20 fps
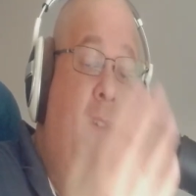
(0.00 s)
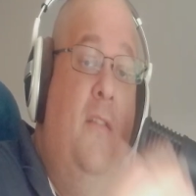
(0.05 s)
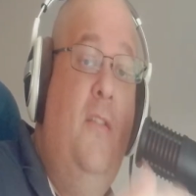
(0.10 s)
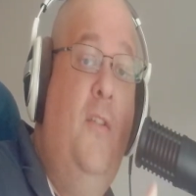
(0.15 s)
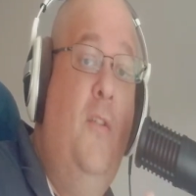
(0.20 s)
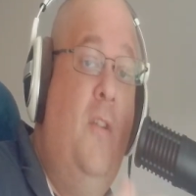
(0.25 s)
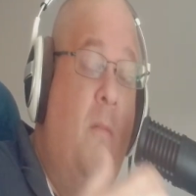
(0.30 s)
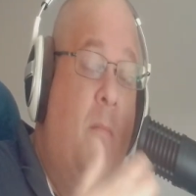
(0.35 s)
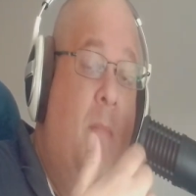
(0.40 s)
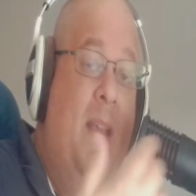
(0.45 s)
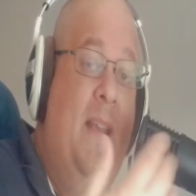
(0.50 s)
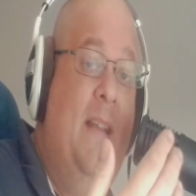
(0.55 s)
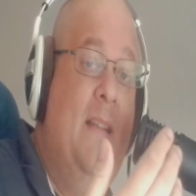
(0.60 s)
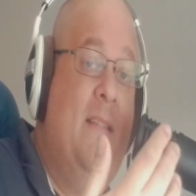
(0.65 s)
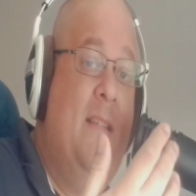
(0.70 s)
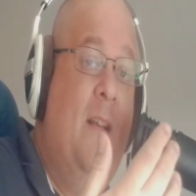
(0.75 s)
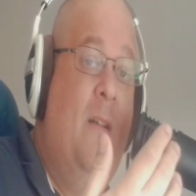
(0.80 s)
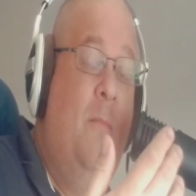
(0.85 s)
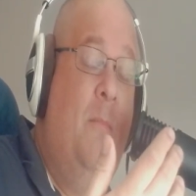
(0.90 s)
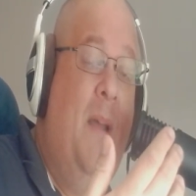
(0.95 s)
you can make it
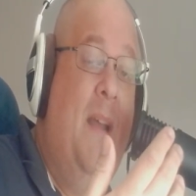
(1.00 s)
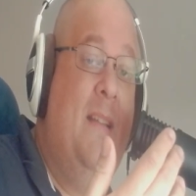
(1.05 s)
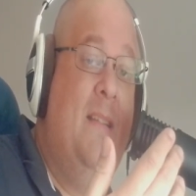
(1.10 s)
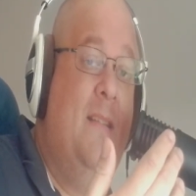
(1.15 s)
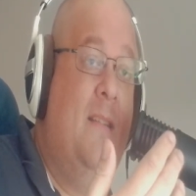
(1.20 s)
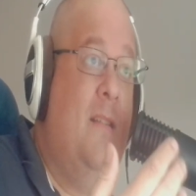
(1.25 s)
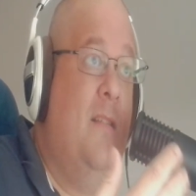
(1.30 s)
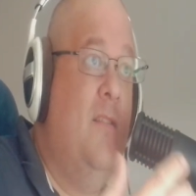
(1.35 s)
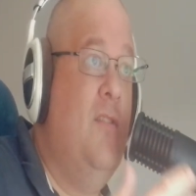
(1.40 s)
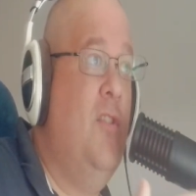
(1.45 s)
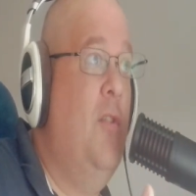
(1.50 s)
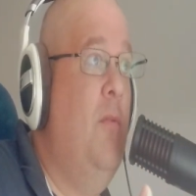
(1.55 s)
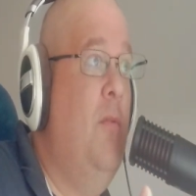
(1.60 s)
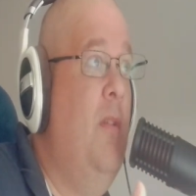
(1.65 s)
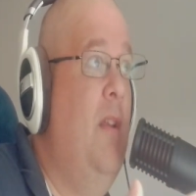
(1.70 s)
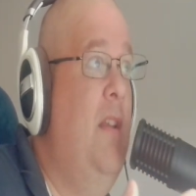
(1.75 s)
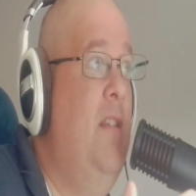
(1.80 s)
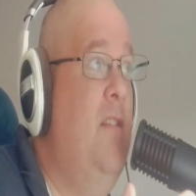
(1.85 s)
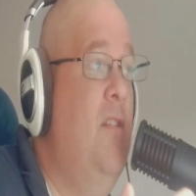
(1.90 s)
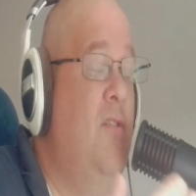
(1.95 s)
sound better, so
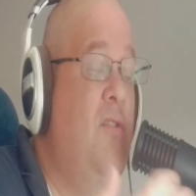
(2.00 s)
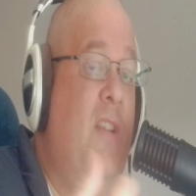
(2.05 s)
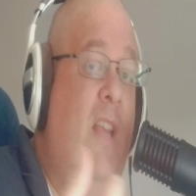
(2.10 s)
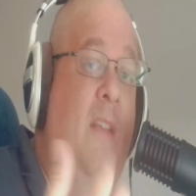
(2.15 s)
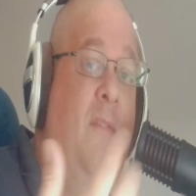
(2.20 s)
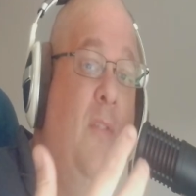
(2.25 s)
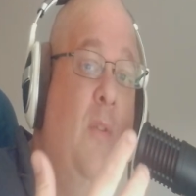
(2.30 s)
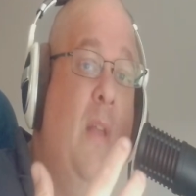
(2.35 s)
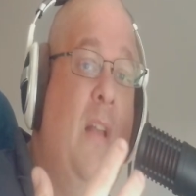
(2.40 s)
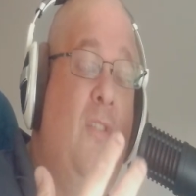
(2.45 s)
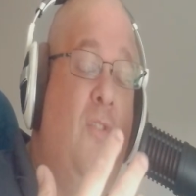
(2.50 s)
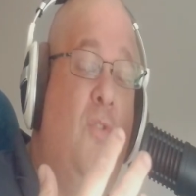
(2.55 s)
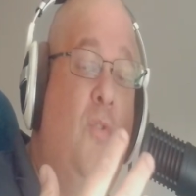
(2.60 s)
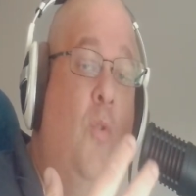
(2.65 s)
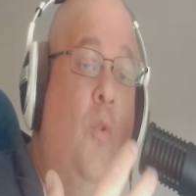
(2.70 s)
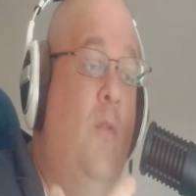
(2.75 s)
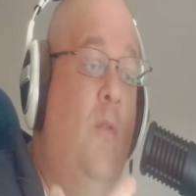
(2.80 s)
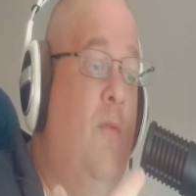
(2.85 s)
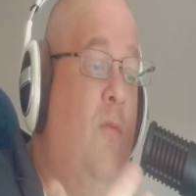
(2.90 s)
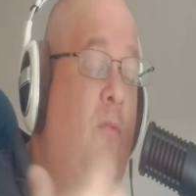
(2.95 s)
it does give you that
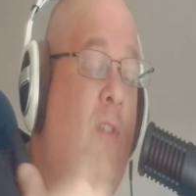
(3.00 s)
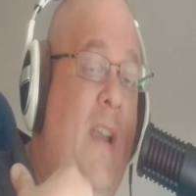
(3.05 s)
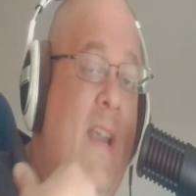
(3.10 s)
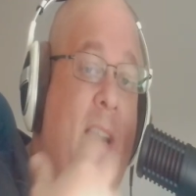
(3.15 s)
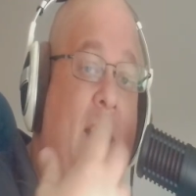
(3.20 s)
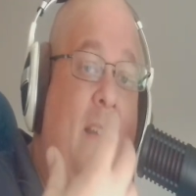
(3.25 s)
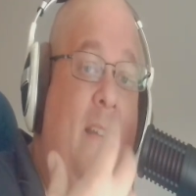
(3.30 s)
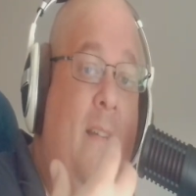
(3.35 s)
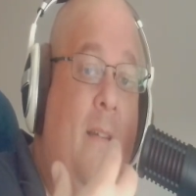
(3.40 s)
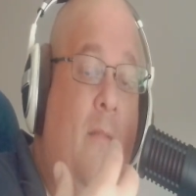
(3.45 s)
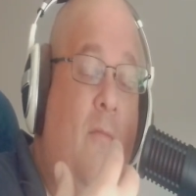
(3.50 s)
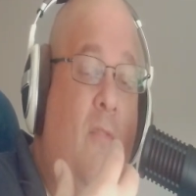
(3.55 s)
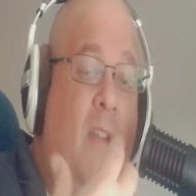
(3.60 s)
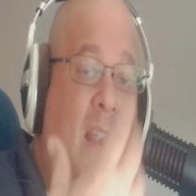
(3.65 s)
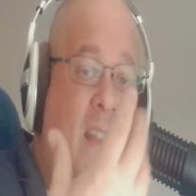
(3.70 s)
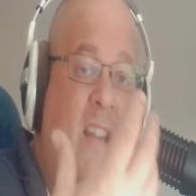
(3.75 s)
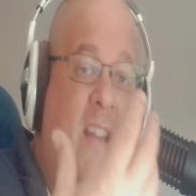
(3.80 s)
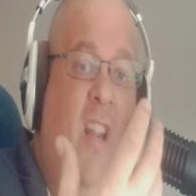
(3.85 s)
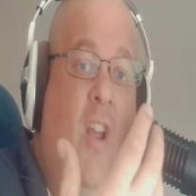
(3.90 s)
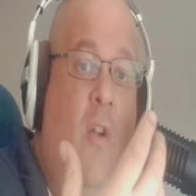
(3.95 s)
sort of
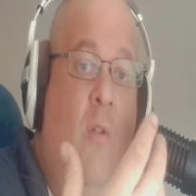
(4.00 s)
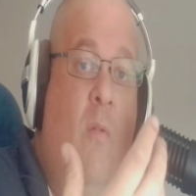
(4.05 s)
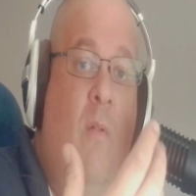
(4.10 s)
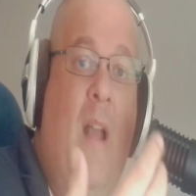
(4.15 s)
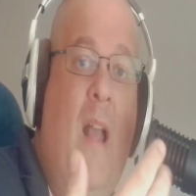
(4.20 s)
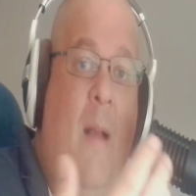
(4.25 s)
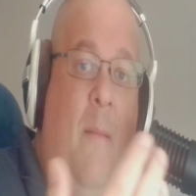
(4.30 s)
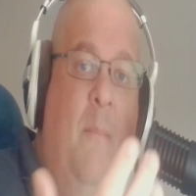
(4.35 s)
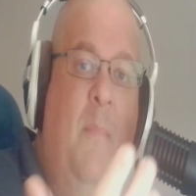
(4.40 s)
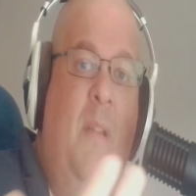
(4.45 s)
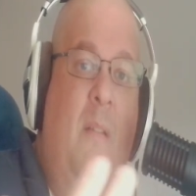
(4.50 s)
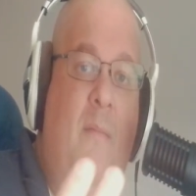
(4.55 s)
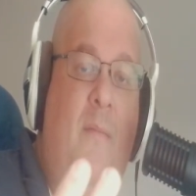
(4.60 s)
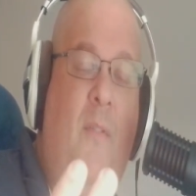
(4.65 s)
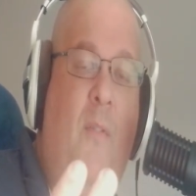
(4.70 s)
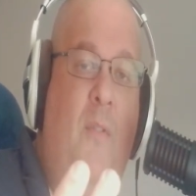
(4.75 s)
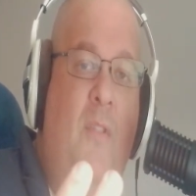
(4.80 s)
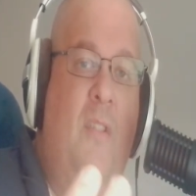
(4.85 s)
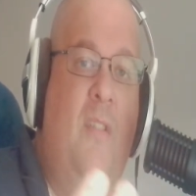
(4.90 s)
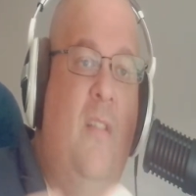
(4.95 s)
radio ambient
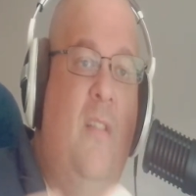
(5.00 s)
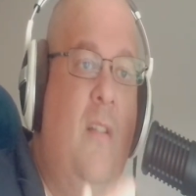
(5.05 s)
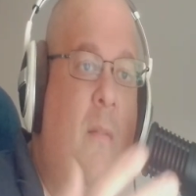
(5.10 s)
voice that